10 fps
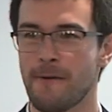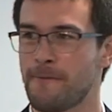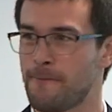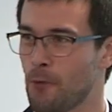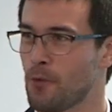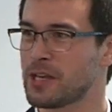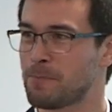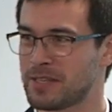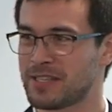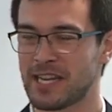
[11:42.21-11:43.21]

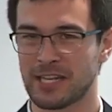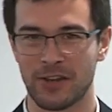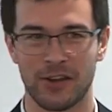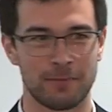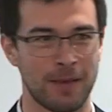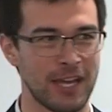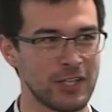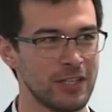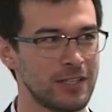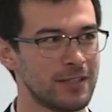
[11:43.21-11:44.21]
40% of those
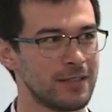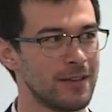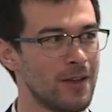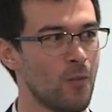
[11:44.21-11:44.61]
patients